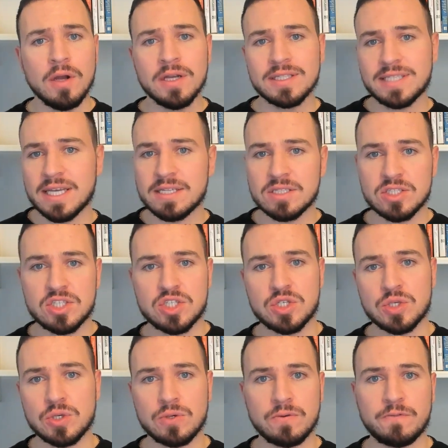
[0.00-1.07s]
tends
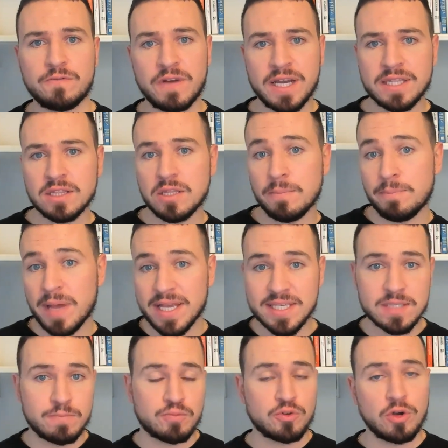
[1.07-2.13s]
to find the
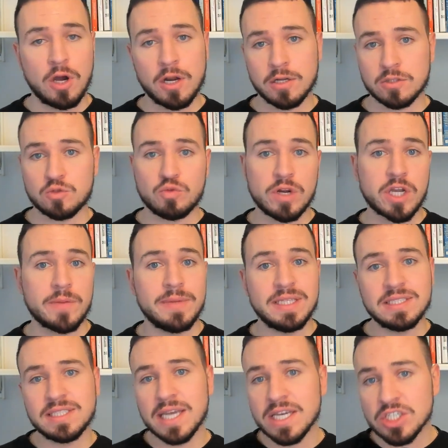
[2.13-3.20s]
best product
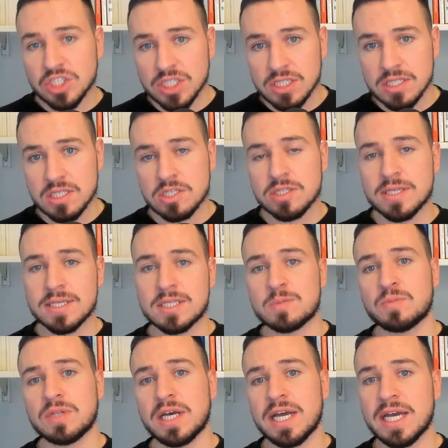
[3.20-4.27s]
recommendations to
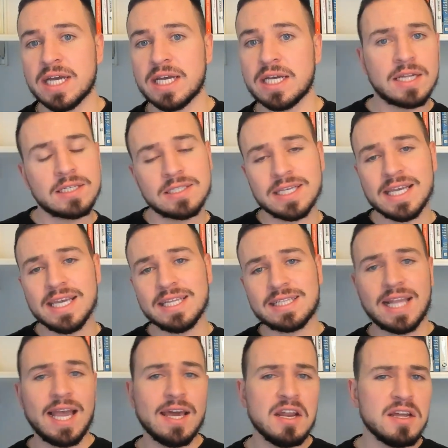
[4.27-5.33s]
display. And it
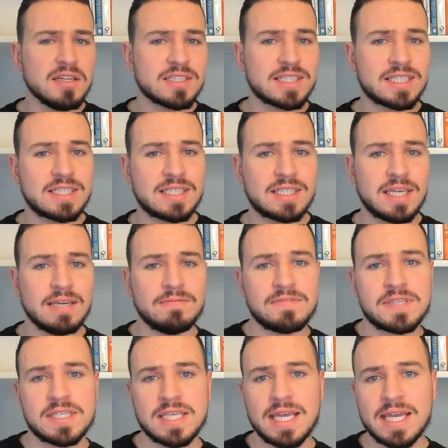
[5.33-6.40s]
kind of
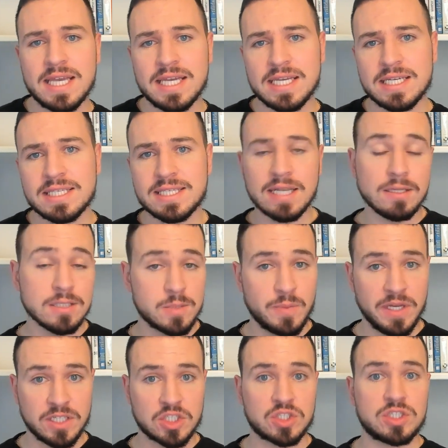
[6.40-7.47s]
gives a sales
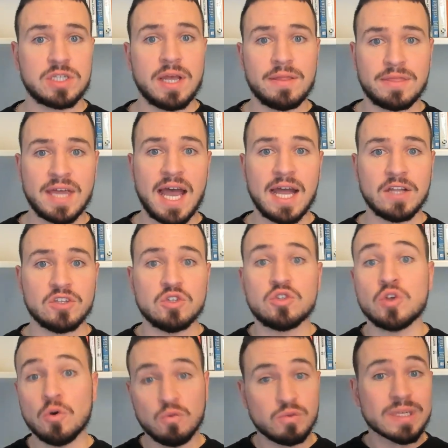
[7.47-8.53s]
pitch that you
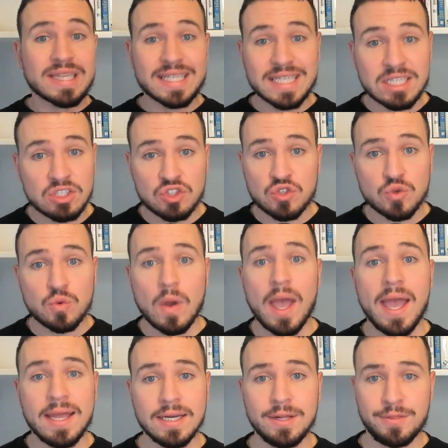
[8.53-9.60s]
don't really need to do
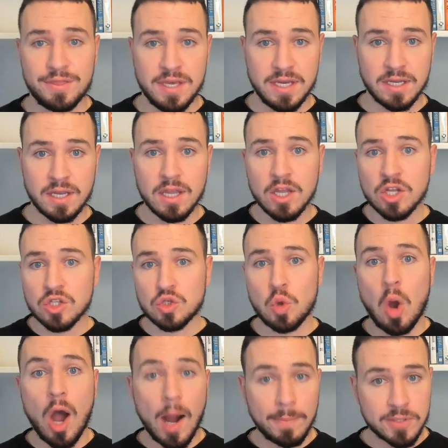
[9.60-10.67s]
anything to
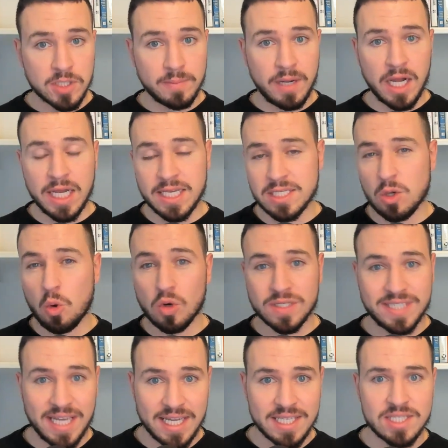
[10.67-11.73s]
optimize or
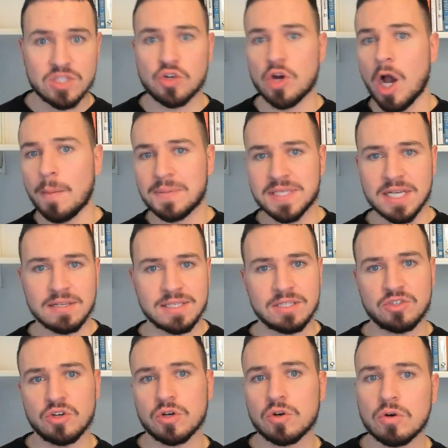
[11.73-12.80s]
test your upsells
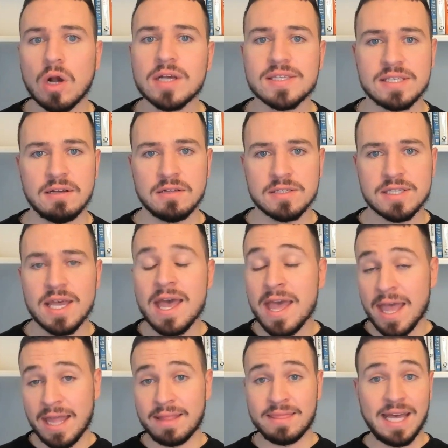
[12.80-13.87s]
and your cross-sells.
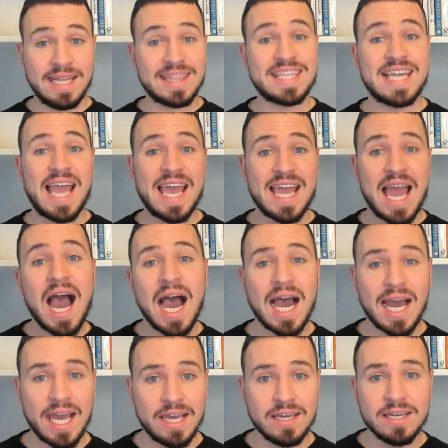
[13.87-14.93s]
And that the
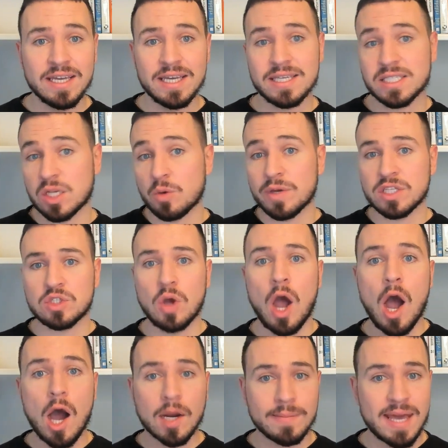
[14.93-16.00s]
AI is going to
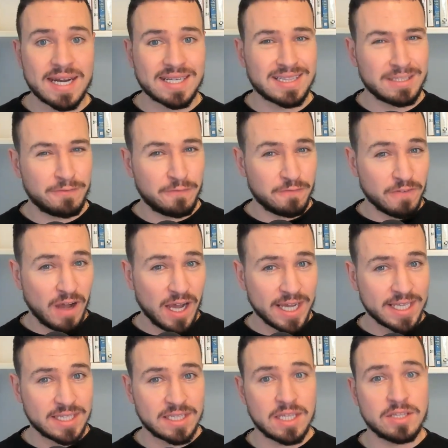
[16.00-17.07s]
automatically
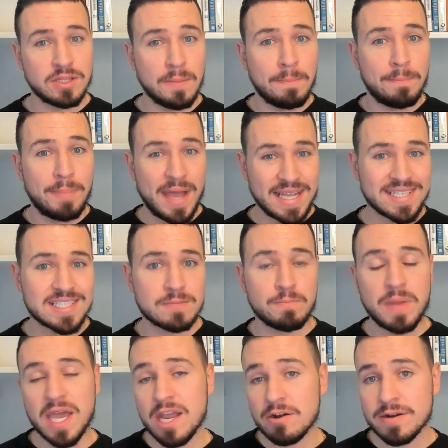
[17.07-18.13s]
find the best
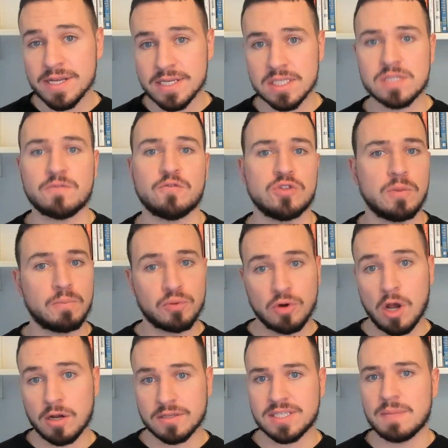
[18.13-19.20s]
pairings for the
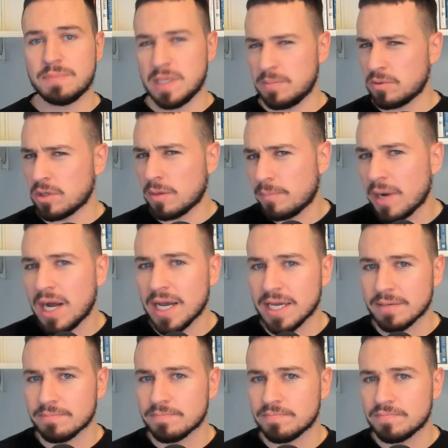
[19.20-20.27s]
products that people are buying.